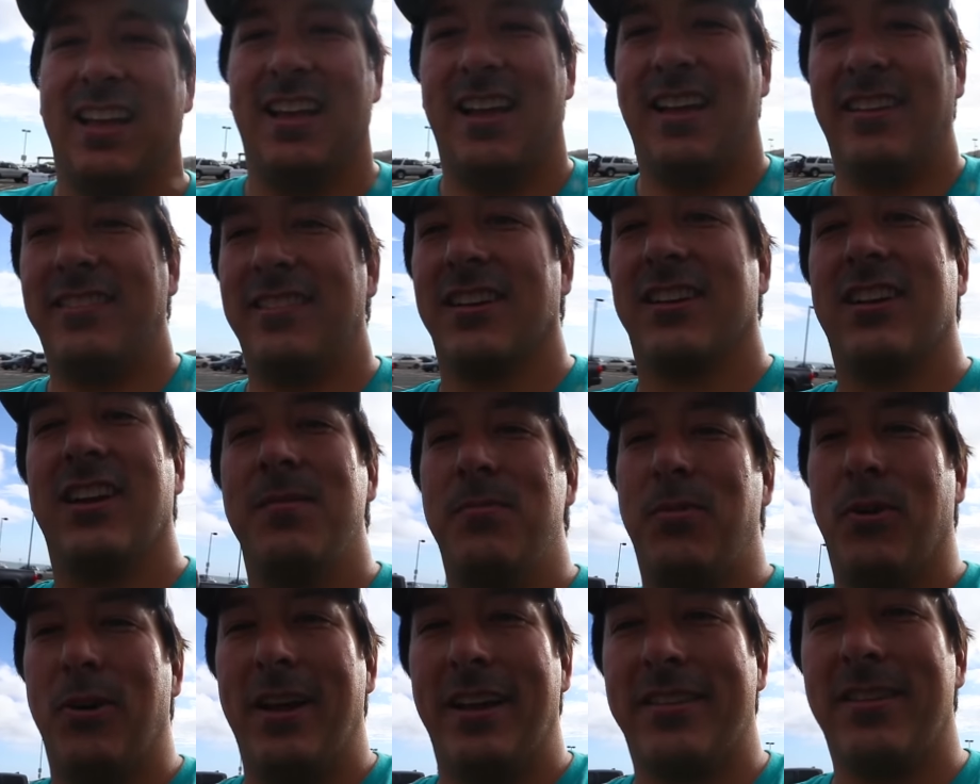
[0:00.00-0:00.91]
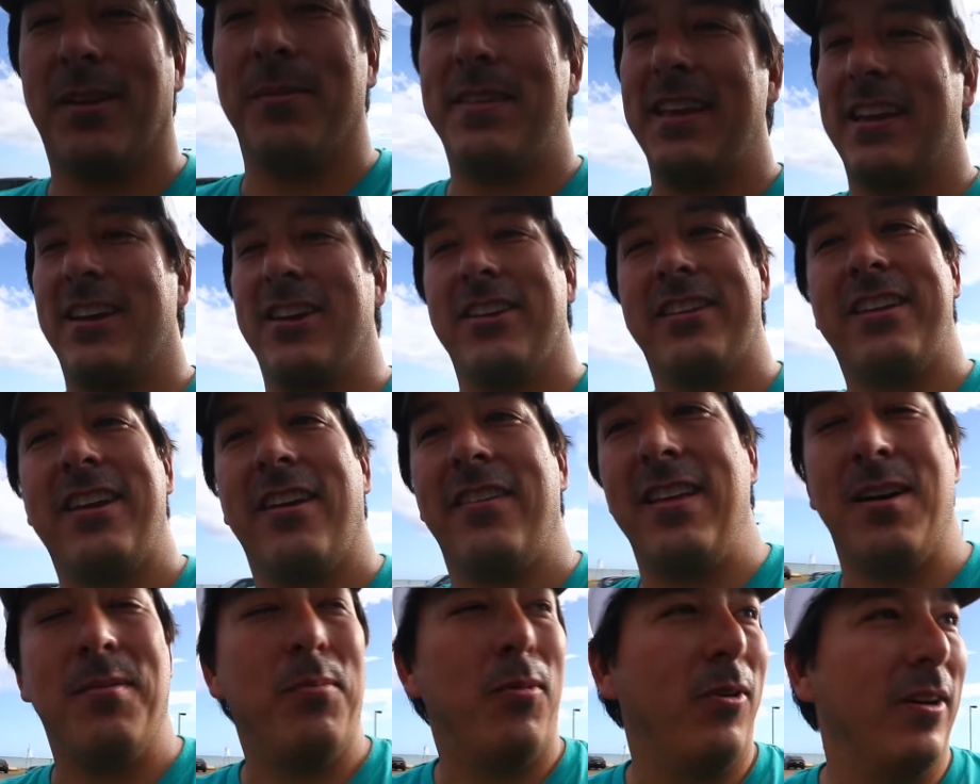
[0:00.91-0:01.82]
That's a good boy. I told him, take good care
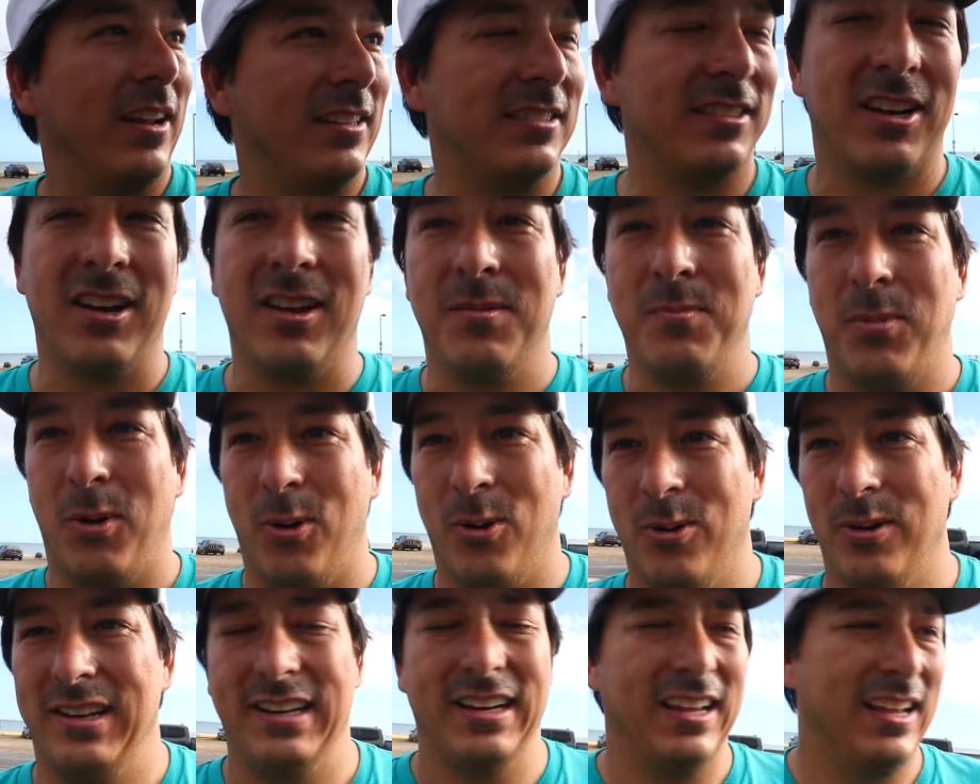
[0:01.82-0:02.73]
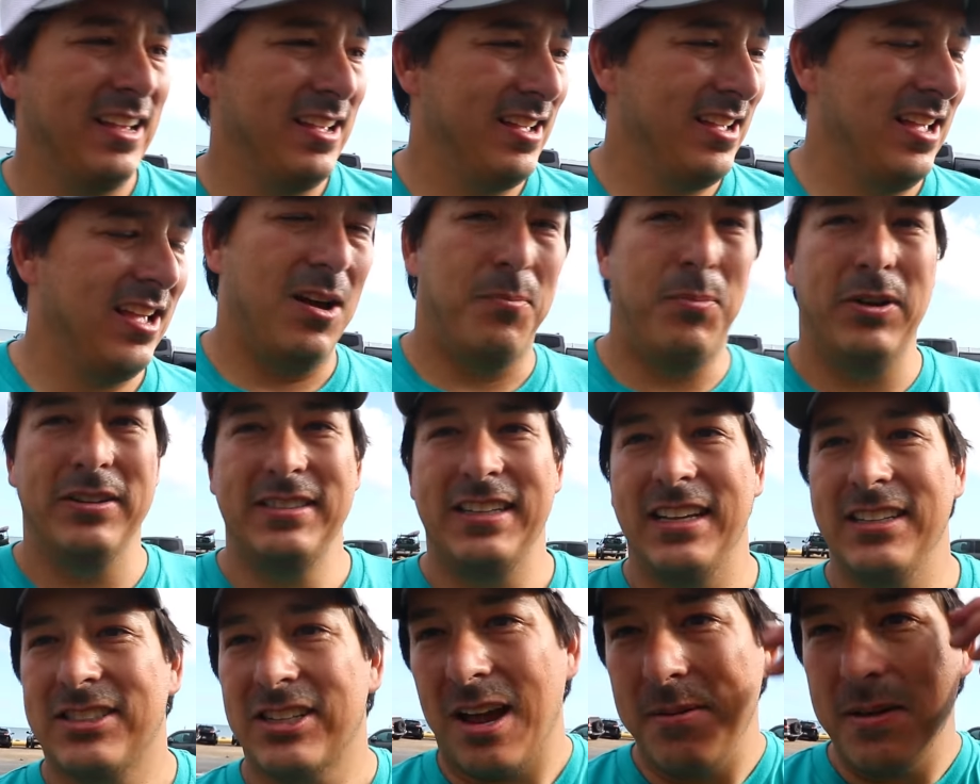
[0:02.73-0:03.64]
of that boat. That's a good boat. Put
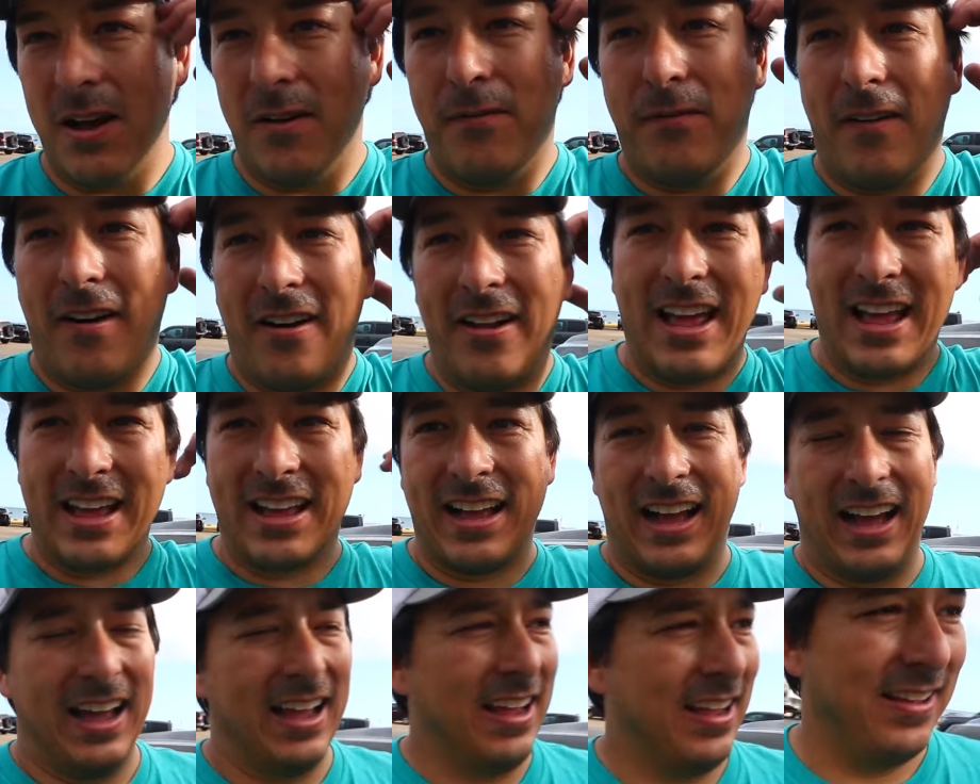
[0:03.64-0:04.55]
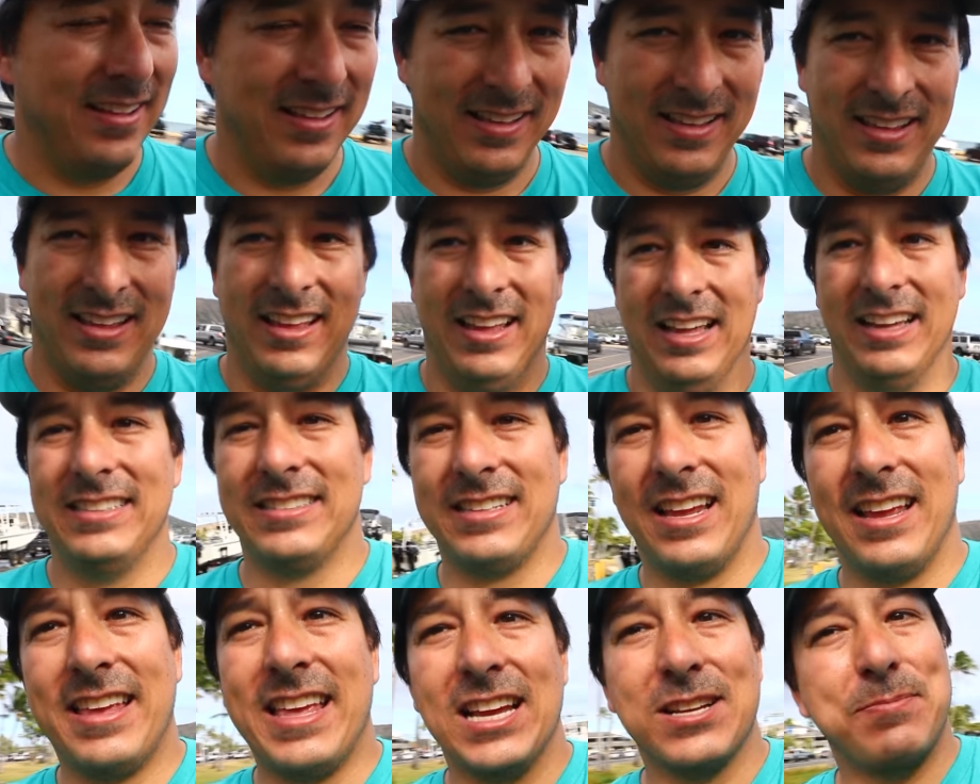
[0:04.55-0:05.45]
his Instagram. Y'all follow that guy. He's
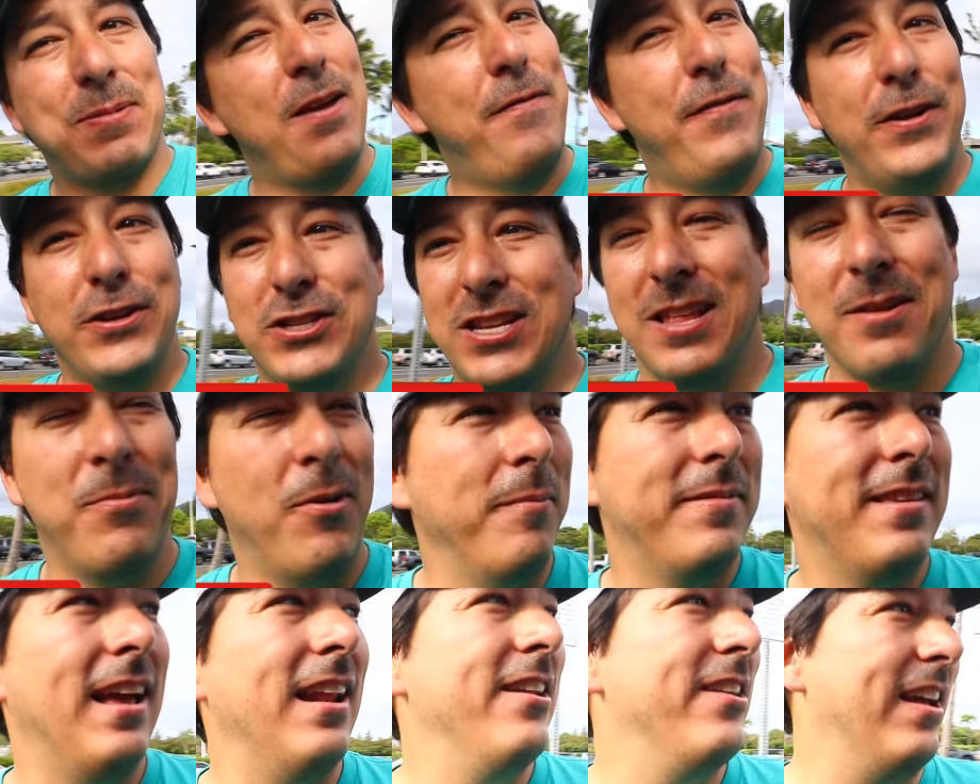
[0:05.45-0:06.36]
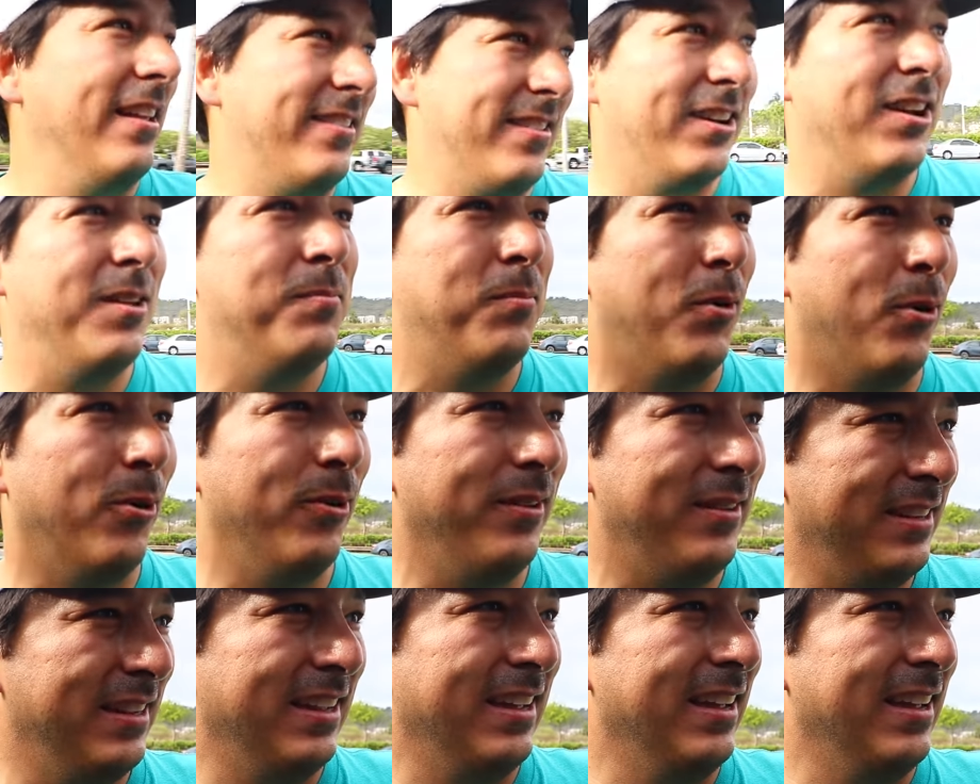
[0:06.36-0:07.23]
going to catch many fish with that boat. I'm telling you, that's a good boat.